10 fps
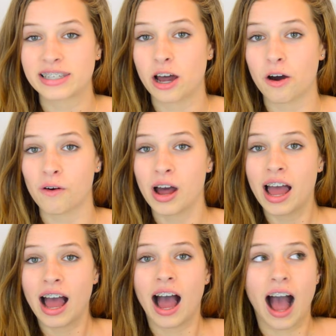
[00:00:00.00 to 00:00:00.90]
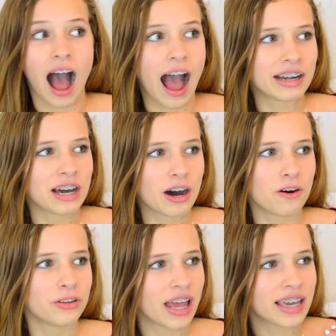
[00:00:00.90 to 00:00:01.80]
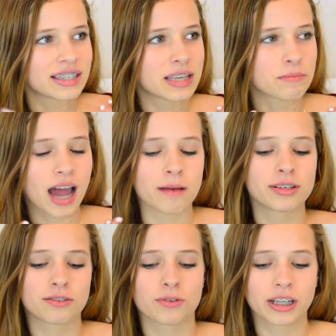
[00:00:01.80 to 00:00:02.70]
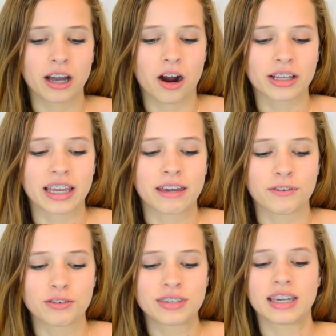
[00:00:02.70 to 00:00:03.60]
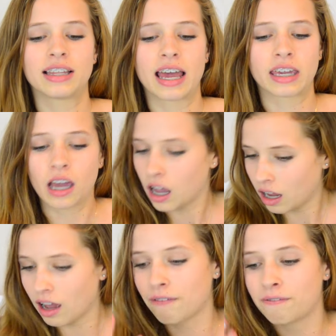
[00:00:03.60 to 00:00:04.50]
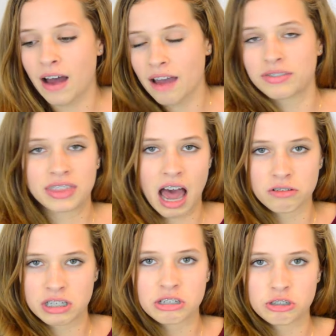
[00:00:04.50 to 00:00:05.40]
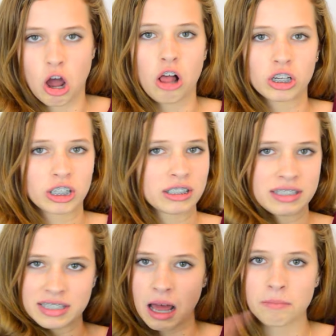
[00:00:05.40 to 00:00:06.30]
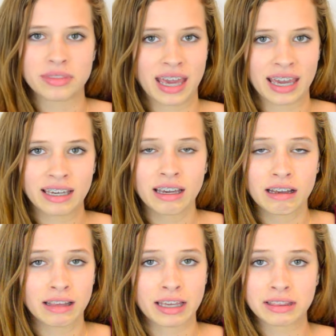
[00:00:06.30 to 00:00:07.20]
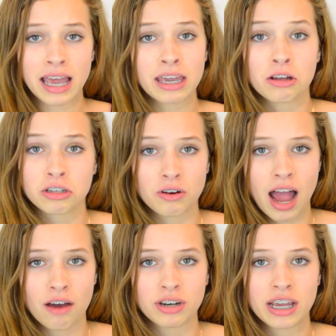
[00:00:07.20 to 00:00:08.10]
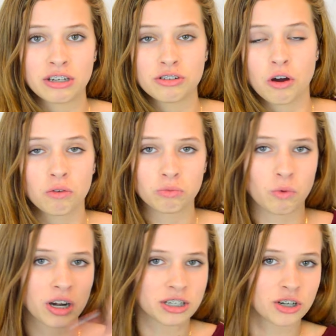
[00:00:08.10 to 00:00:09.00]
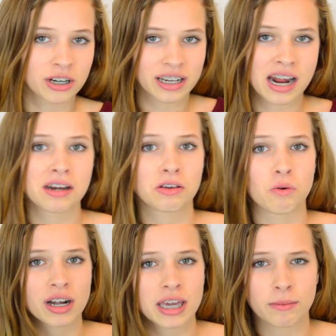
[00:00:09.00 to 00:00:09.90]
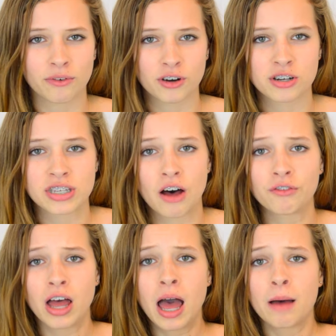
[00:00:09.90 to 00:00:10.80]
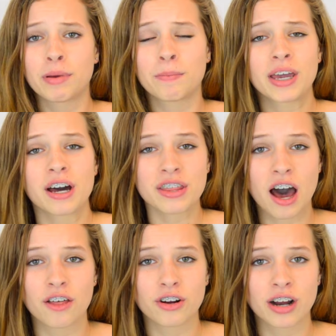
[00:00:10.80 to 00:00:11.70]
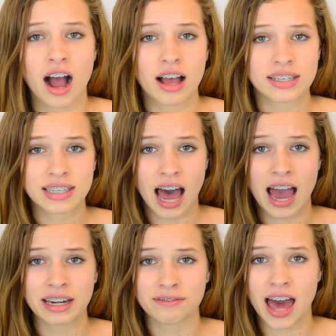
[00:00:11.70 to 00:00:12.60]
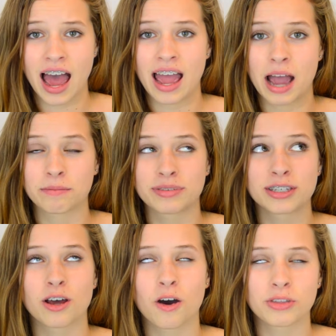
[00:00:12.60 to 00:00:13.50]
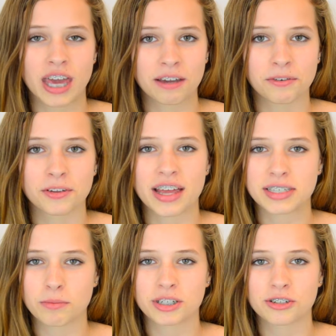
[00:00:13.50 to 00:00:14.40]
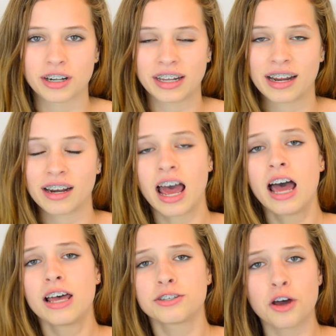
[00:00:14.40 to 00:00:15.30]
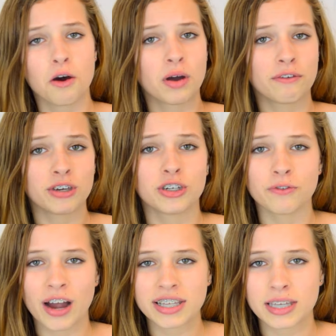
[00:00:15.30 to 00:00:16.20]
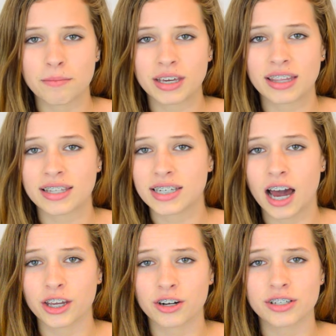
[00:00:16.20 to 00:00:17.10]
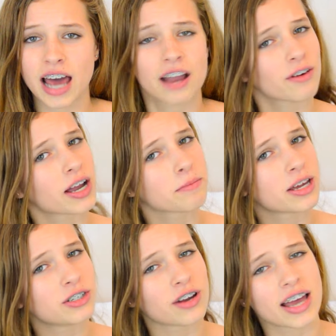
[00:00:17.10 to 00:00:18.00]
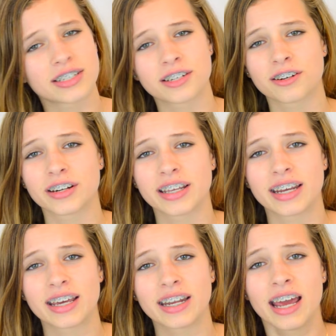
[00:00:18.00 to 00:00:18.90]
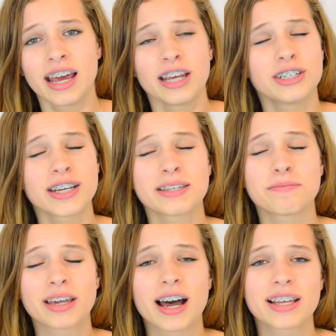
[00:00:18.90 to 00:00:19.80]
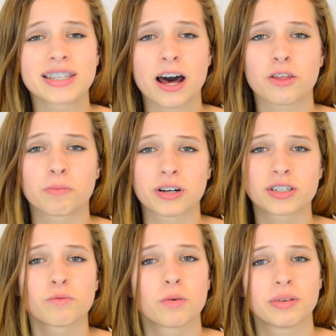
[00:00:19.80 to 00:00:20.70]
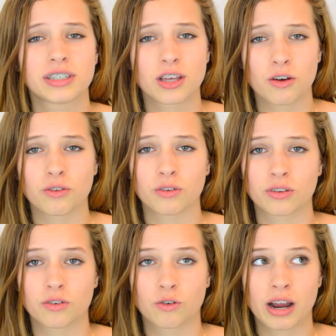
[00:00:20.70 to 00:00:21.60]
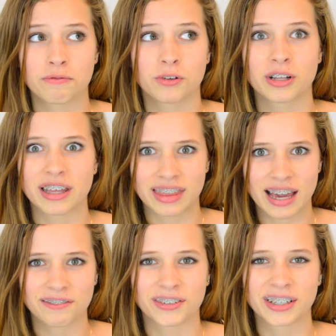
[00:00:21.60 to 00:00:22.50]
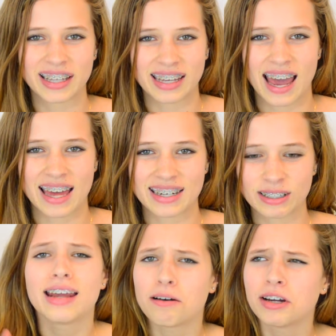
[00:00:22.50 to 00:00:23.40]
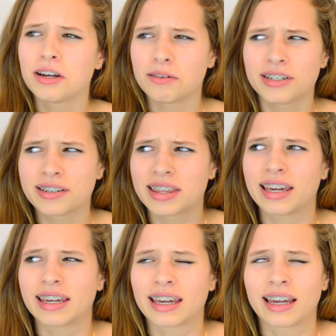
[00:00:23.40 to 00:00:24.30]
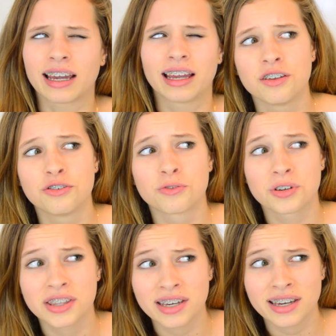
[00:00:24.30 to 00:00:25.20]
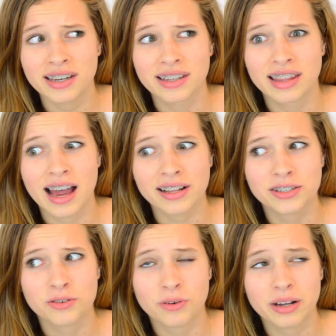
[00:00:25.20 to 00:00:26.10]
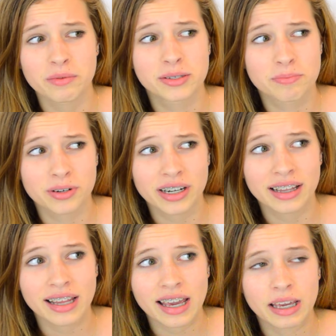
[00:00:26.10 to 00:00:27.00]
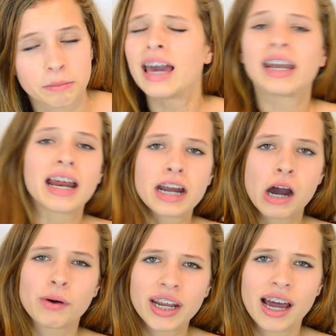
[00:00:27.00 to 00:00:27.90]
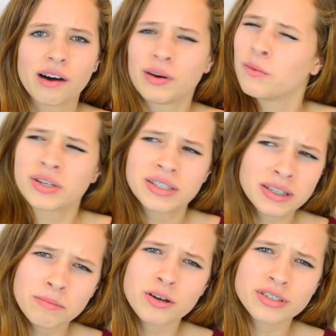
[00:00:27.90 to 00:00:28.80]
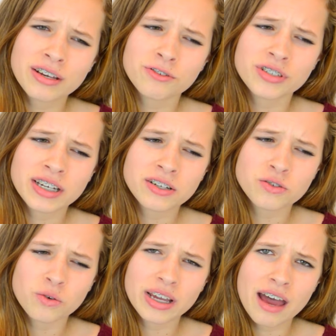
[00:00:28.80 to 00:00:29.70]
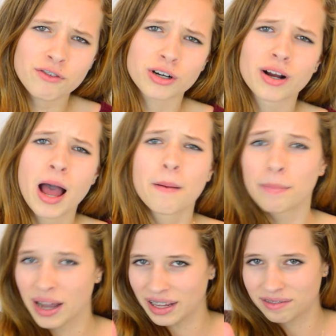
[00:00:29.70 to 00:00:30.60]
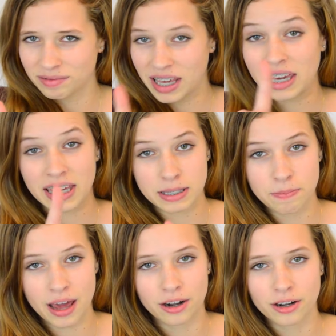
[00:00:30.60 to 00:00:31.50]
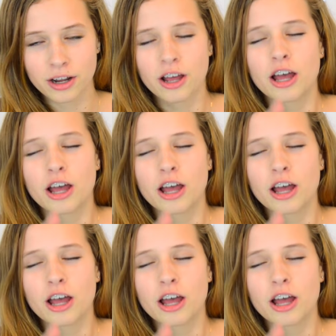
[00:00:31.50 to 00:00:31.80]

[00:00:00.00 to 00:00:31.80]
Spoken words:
So I know like sometimes it's really hard, like if you see like a $5,000 something like laying on the ground and you don't want to turn it in and you want to keep it for yourself. But being on the other side of that, I'm so thankful that someone turned it in. So if you do find something that's not yours, I recommend you guys to turn it in, just because the other person will be so grateful and thankful in the end. Now I know what you're thinking. Dorothy, that story was pretty lame. And I know, it wasn't the most interesting story ever, but it gets better.